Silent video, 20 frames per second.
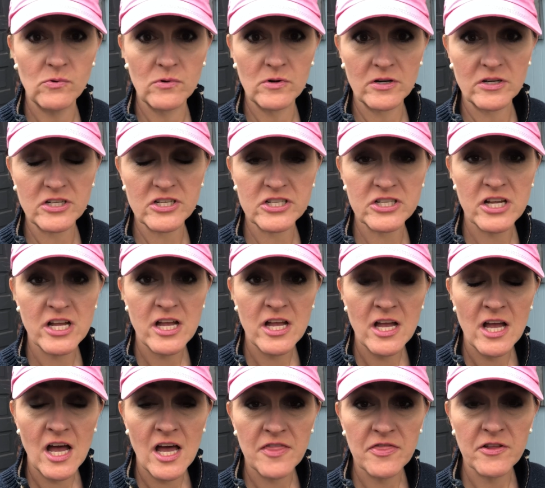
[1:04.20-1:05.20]
porch.
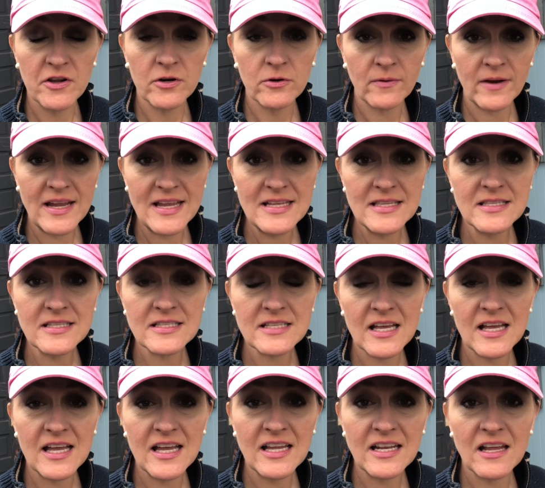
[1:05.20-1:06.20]
The
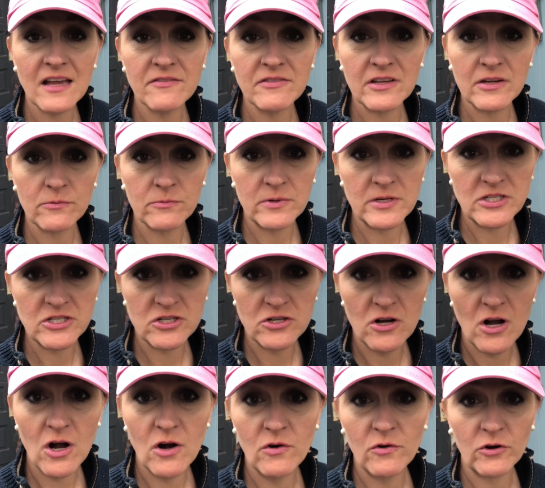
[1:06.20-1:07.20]
grandson of the
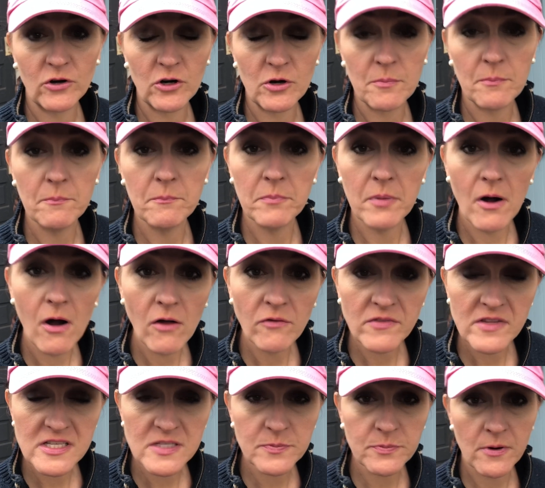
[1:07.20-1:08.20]
original owner
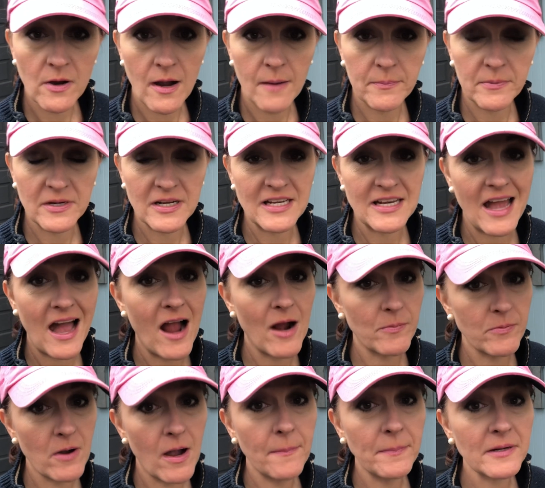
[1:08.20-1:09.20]
bought this property.
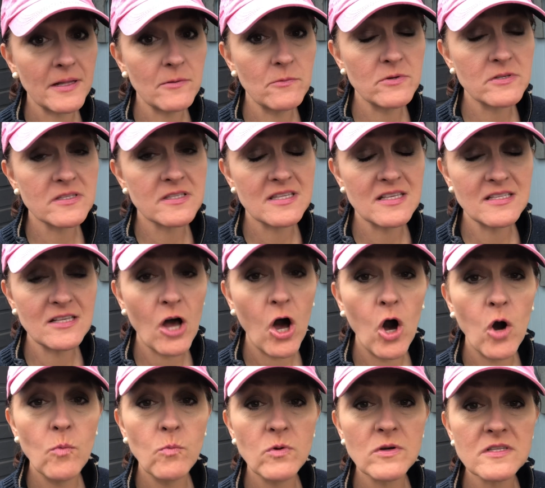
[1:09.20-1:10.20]
Now this
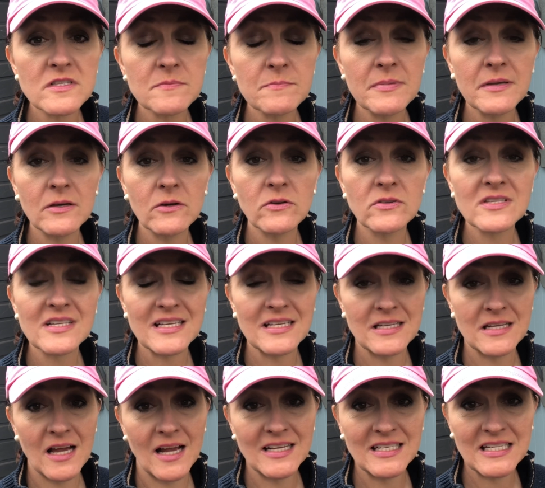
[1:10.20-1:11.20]
home was built
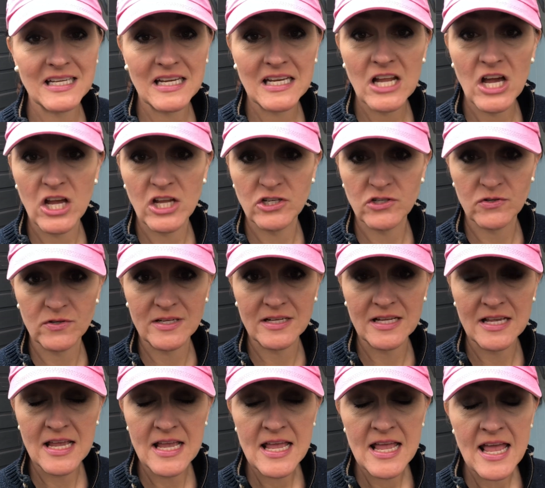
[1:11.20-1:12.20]
in 1900,
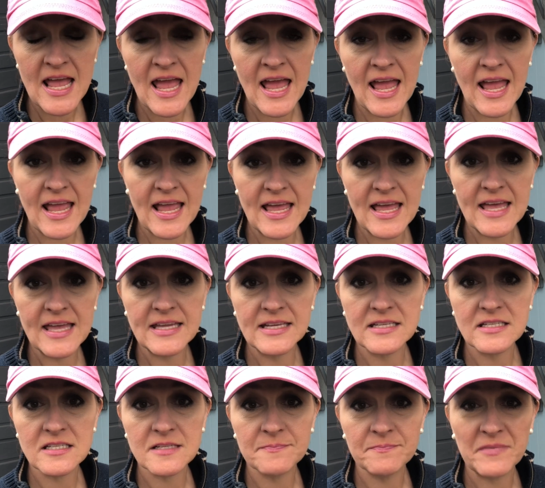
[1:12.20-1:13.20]

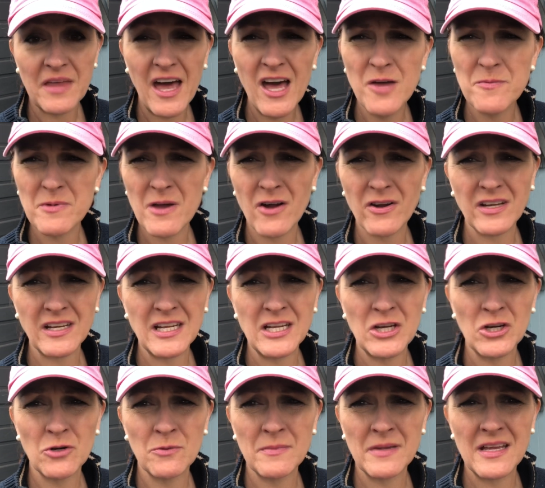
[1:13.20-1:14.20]
and I hope y'all can
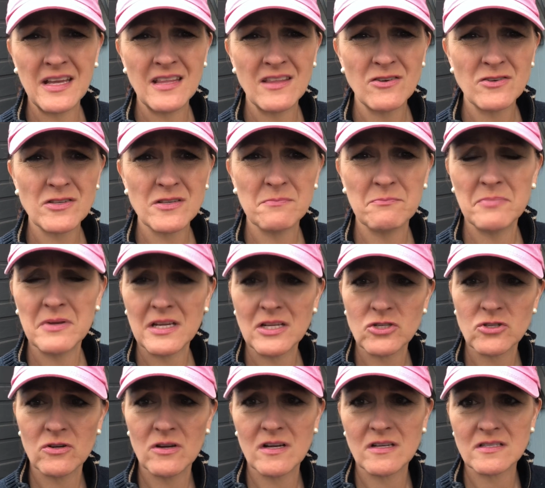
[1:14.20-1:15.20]
hear me. There's some big
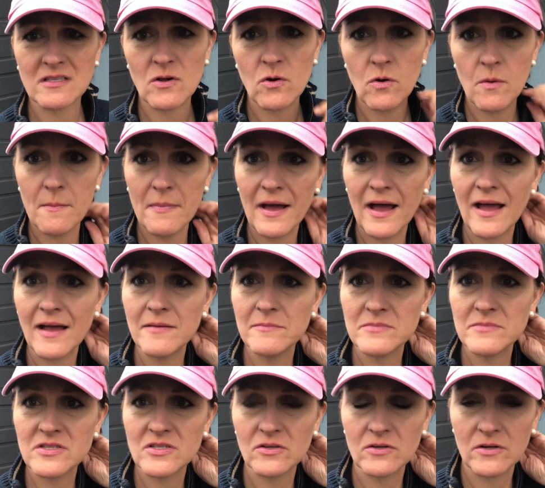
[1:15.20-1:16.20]
trucks going by,
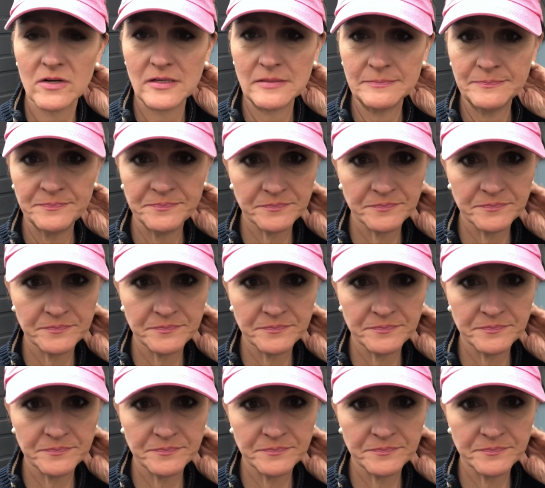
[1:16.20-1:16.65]
I'm sorry.